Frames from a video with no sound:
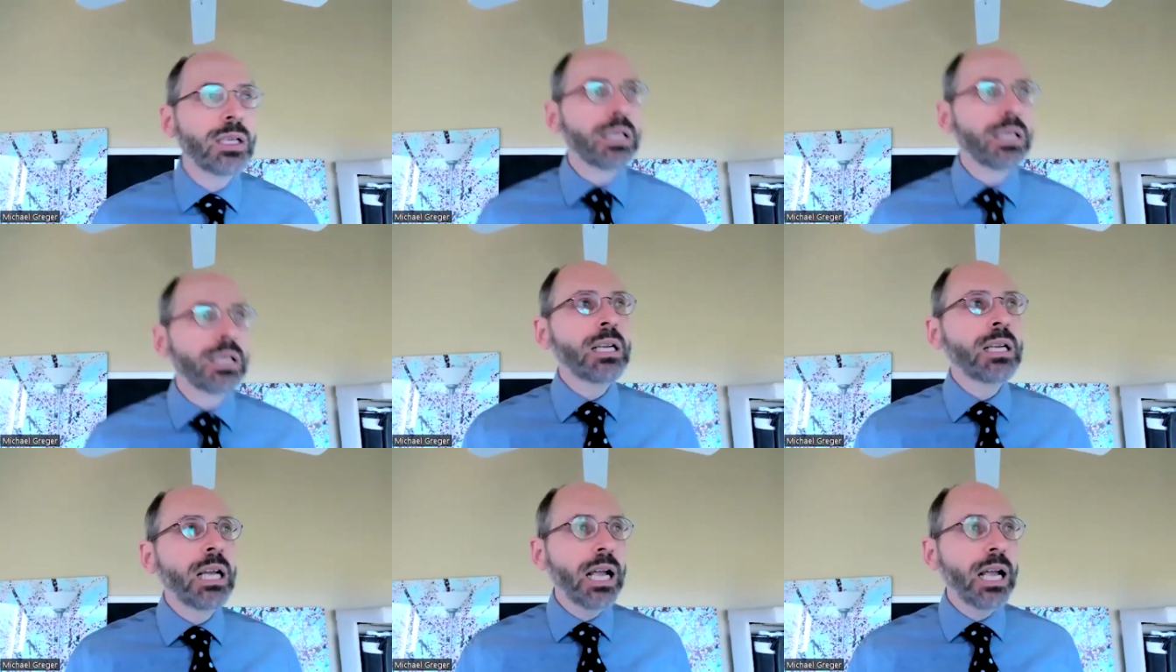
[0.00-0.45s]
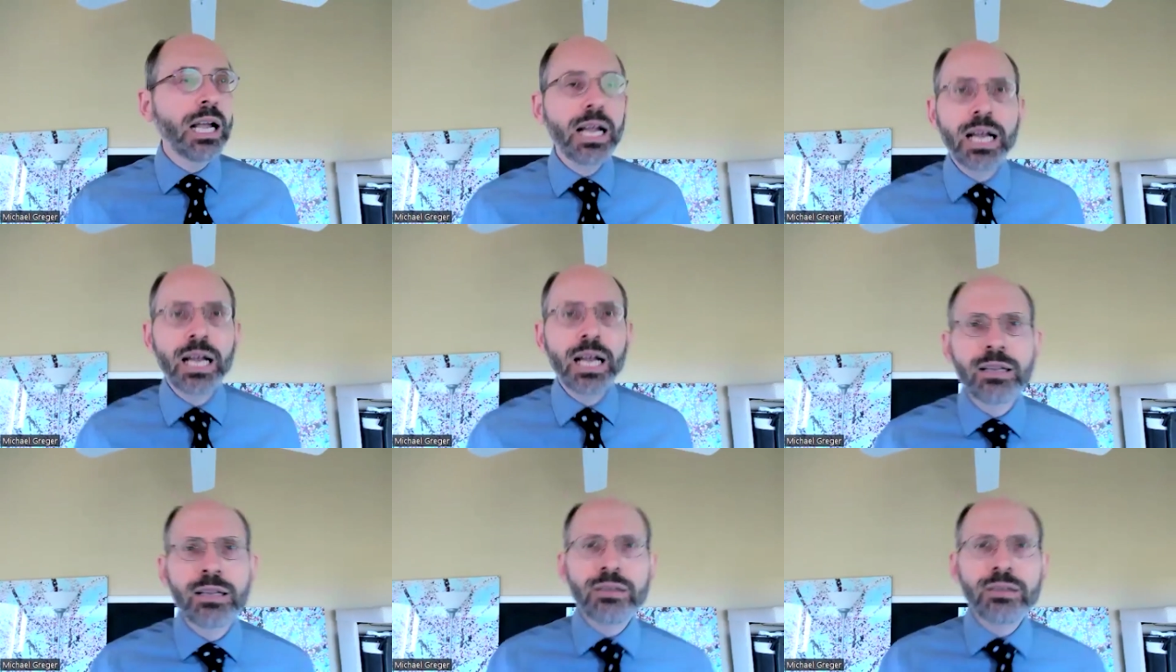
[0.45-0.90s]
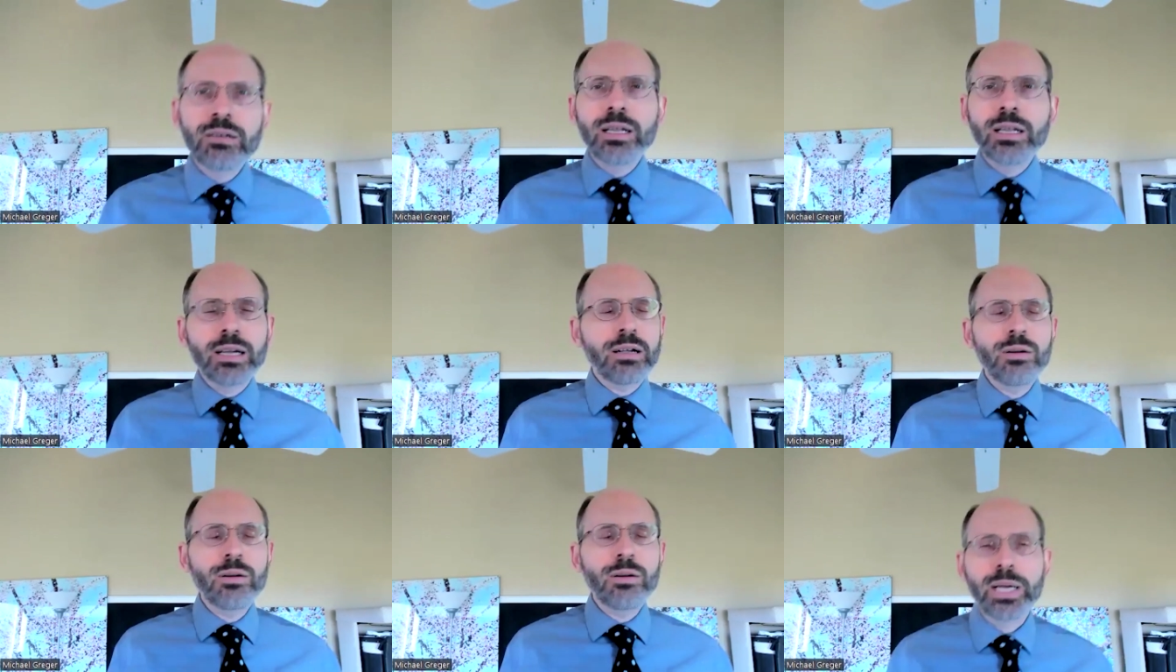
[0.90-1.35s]
And they're like, oh
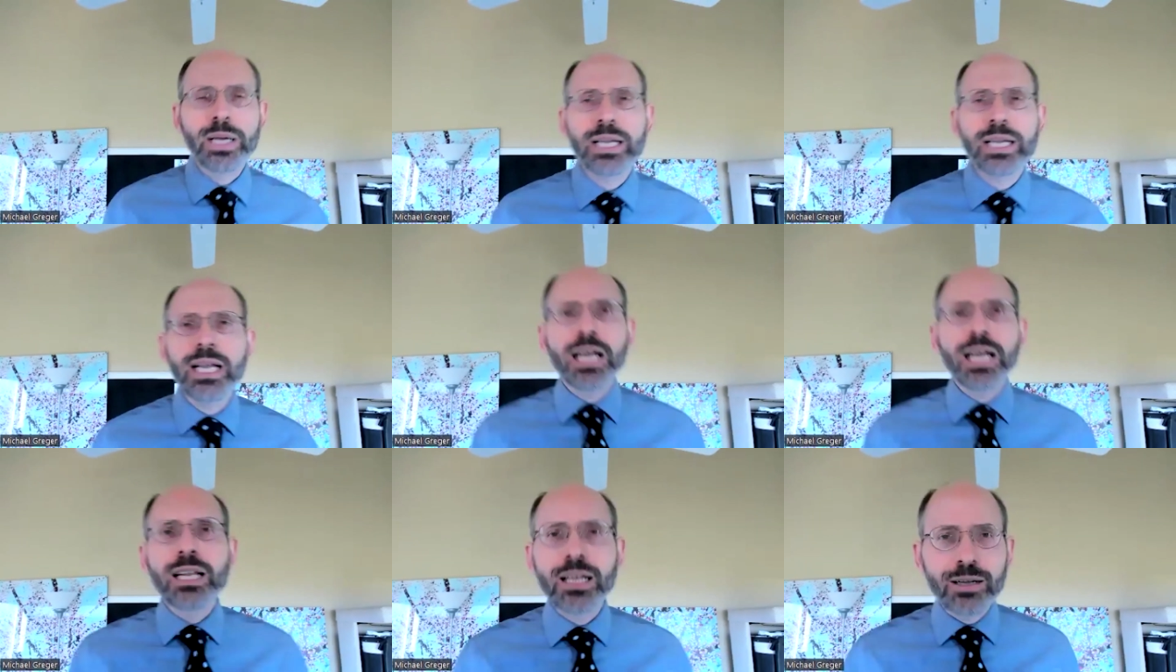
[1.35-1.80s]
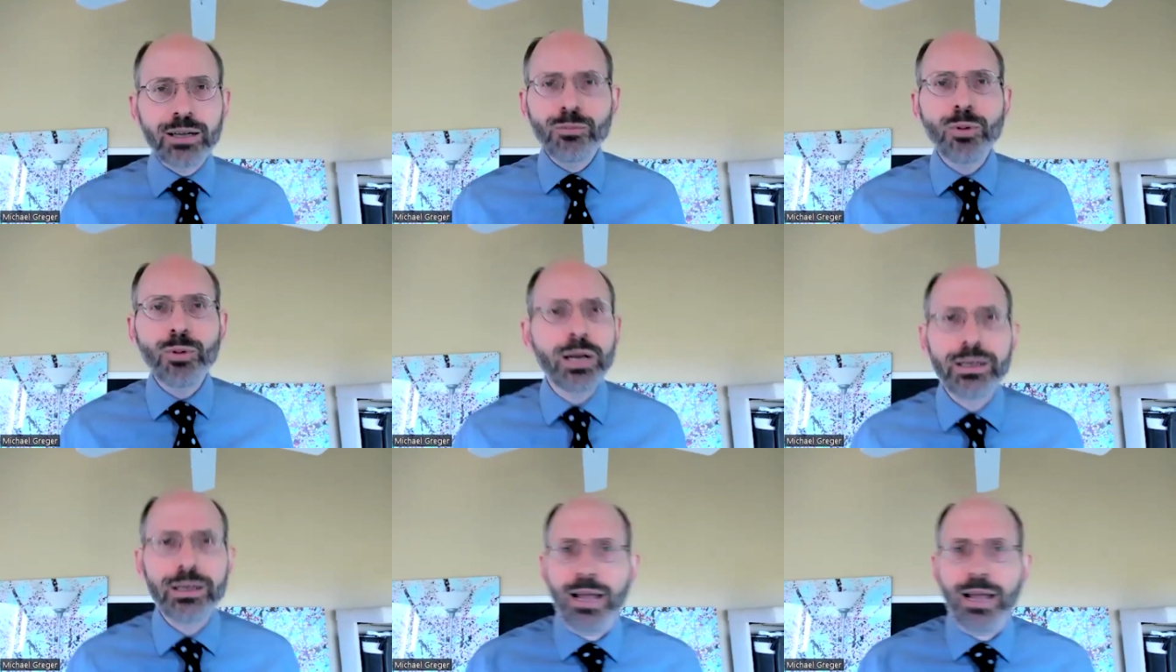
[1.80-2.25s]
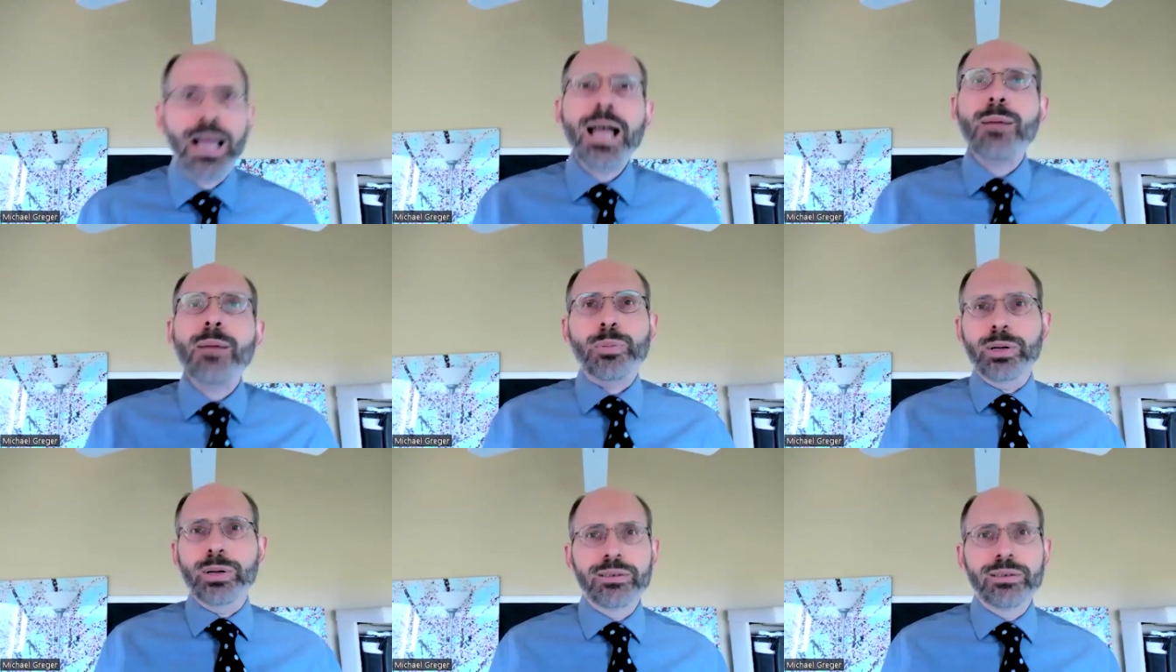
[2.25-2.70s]
my God, like what
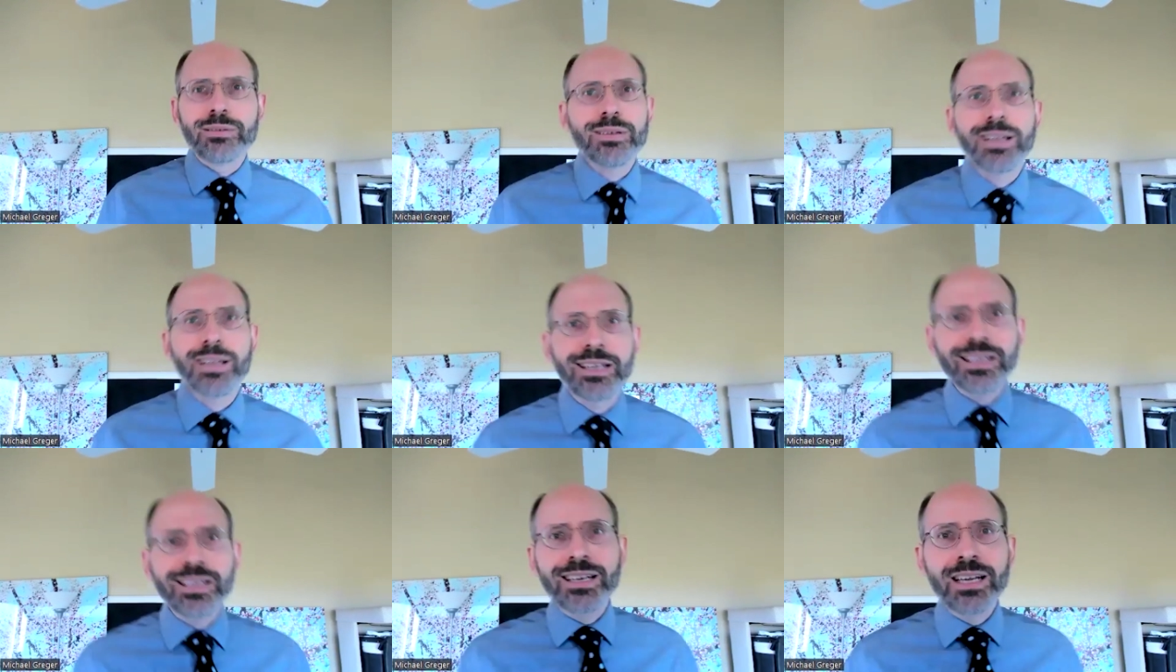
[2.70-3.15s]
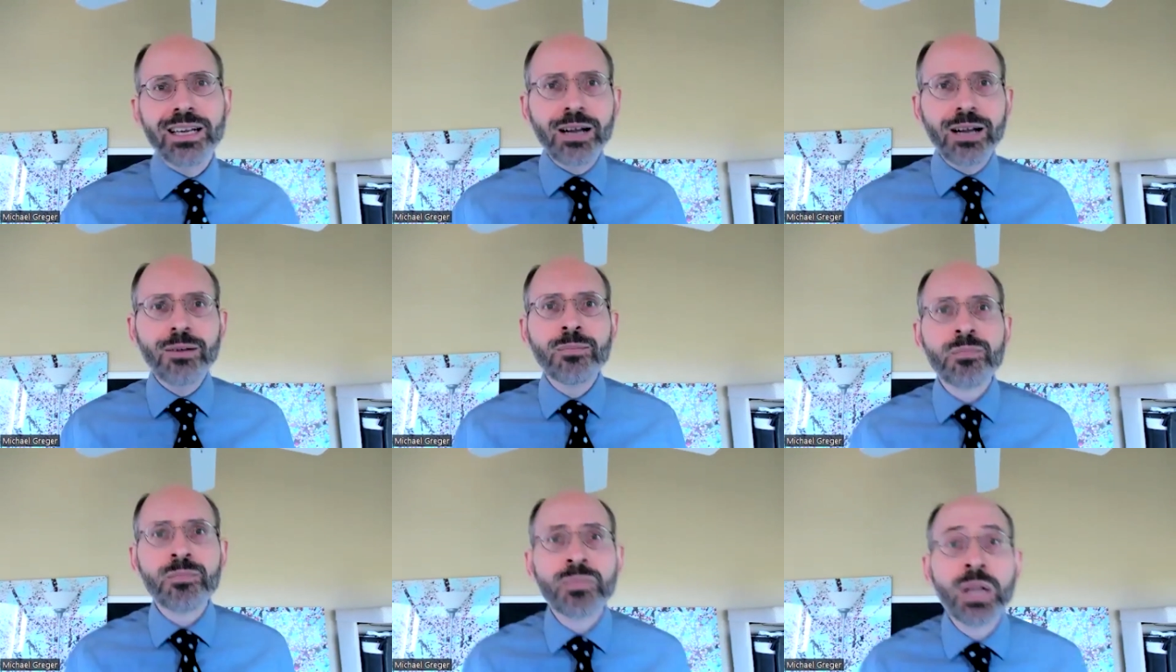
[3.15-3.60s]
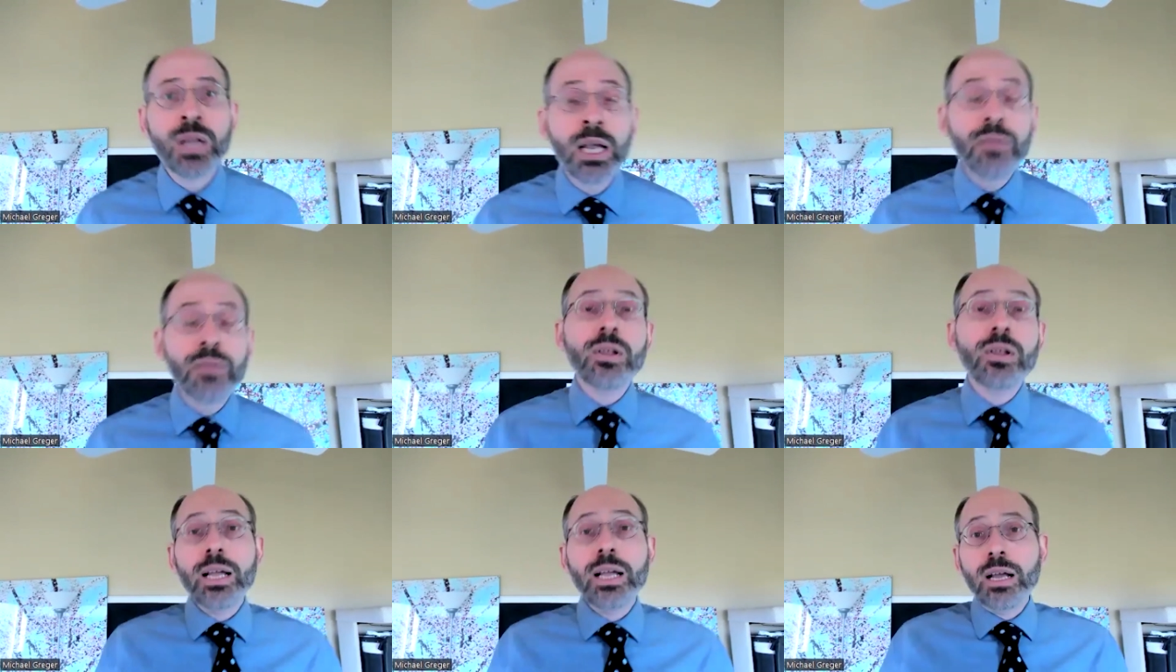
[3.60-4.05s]
happened? Like, and they're
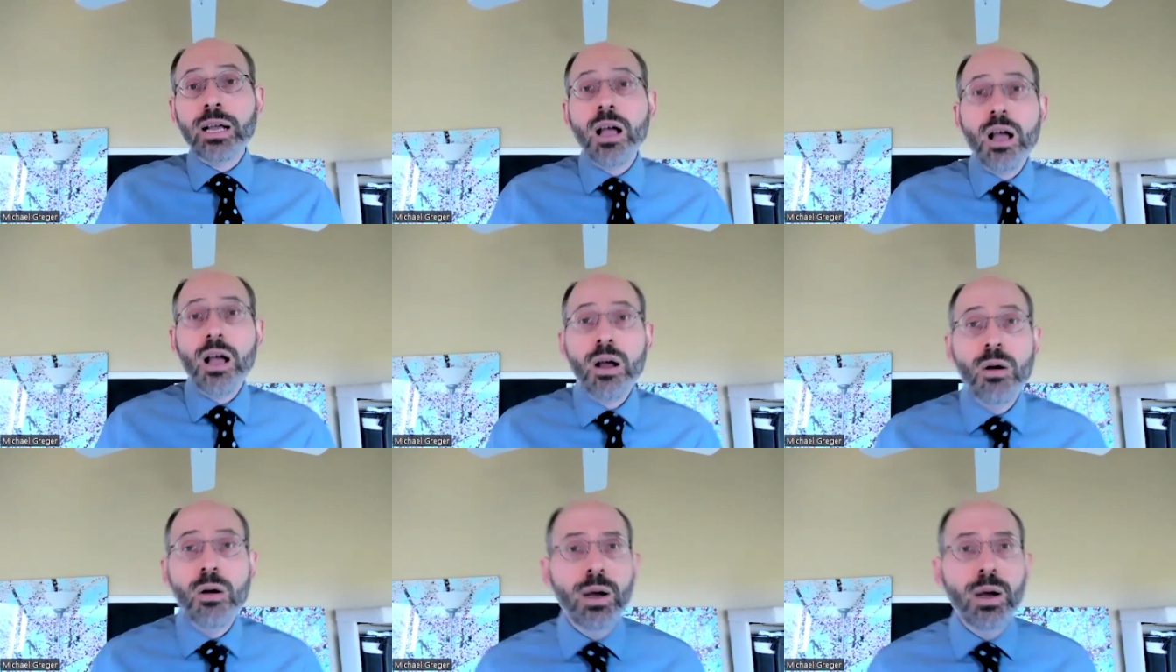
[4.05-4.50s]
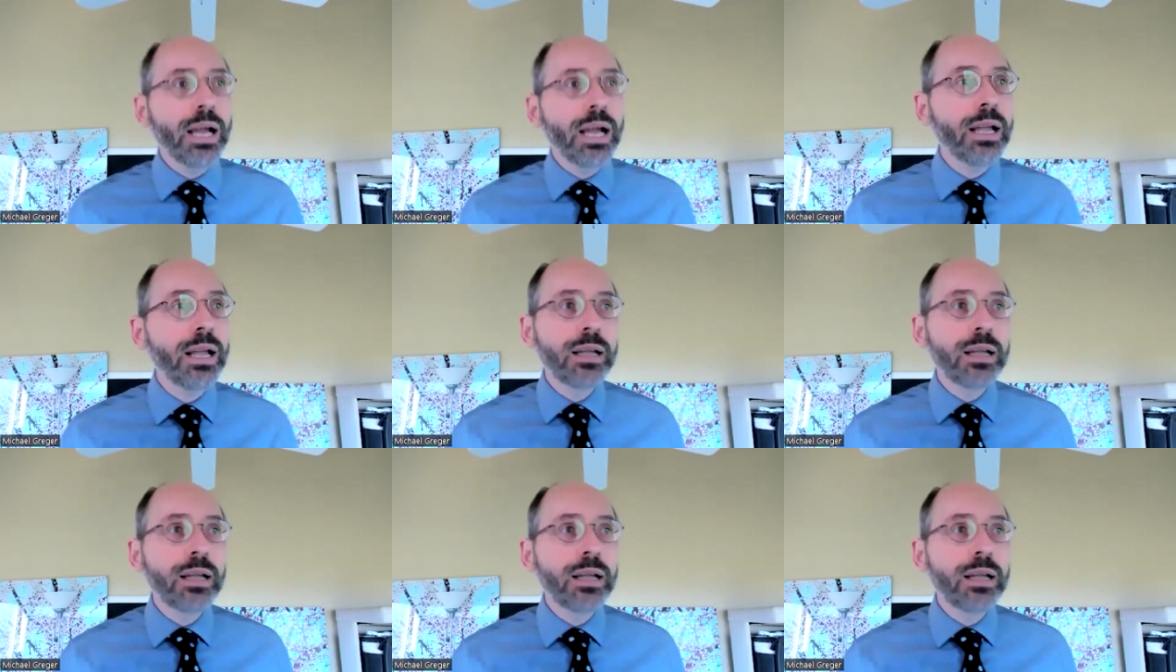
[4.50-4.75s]
like, oh, I,